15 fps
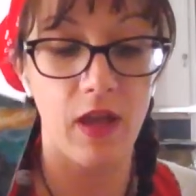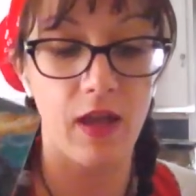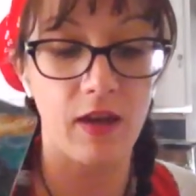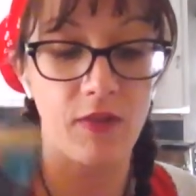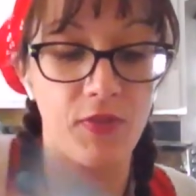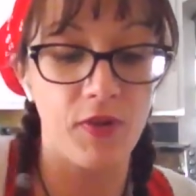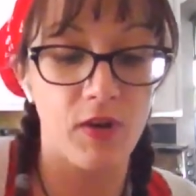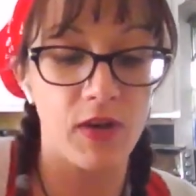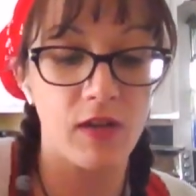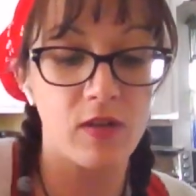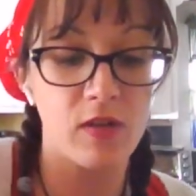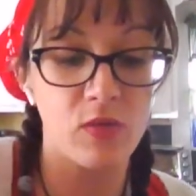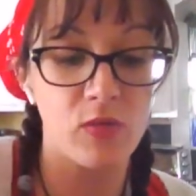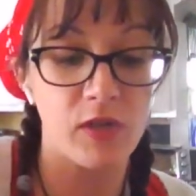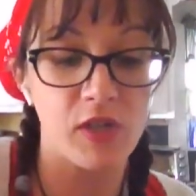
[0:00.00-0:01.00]
And if your
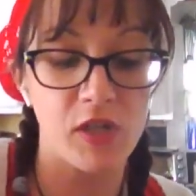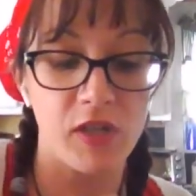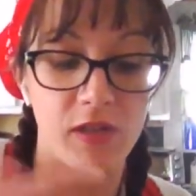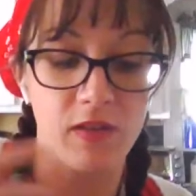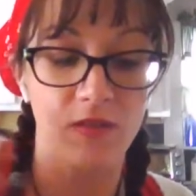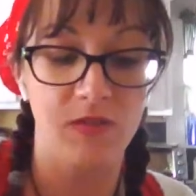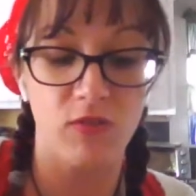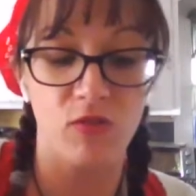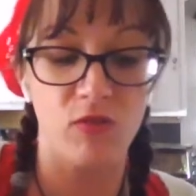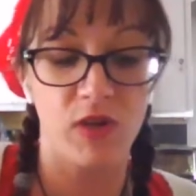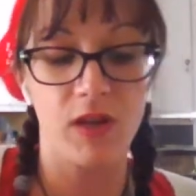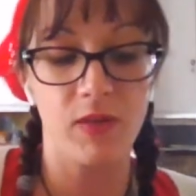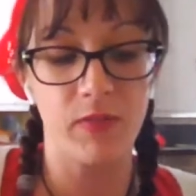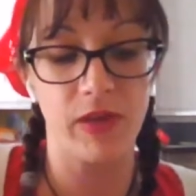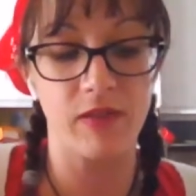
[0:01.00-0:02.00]
intuition is
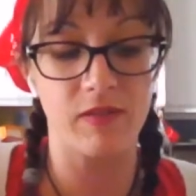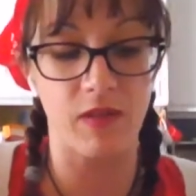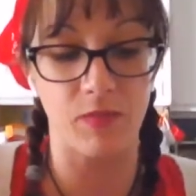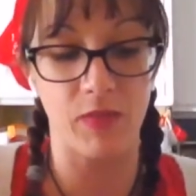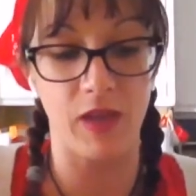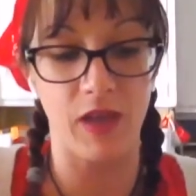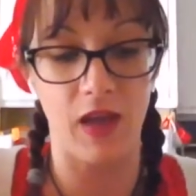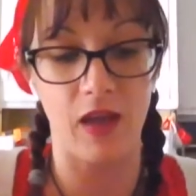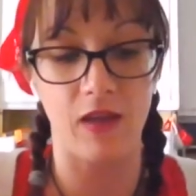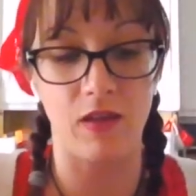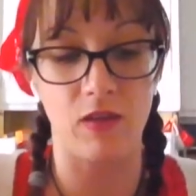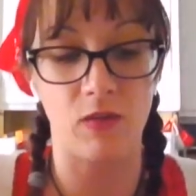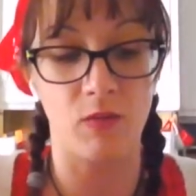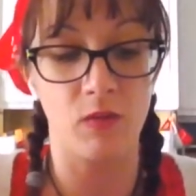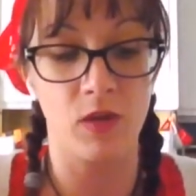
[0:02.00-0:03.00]
screaming something at
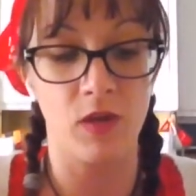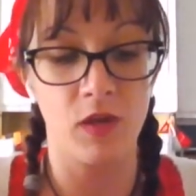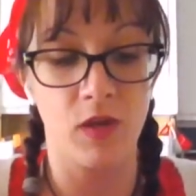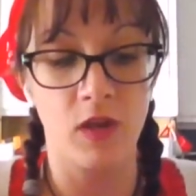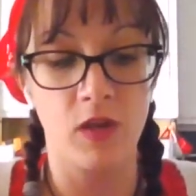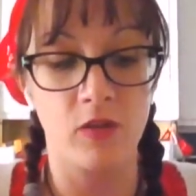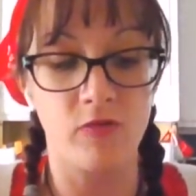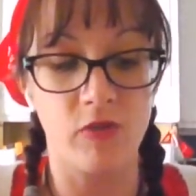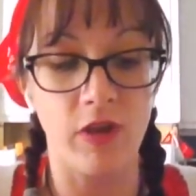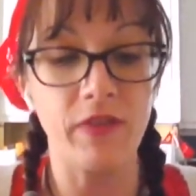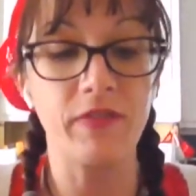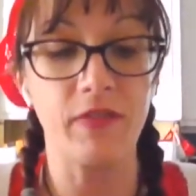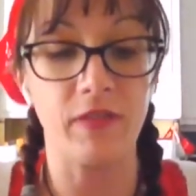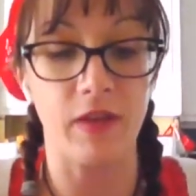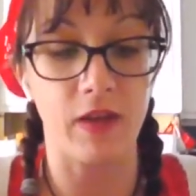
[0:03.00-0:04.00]
you,
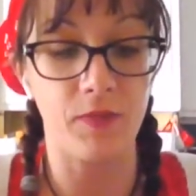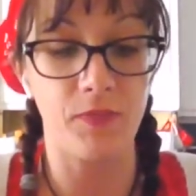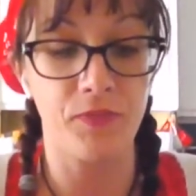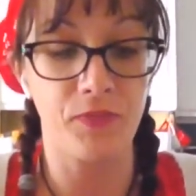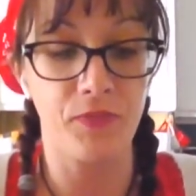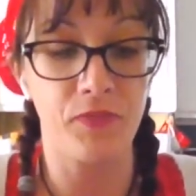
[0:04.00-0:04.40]
trust it.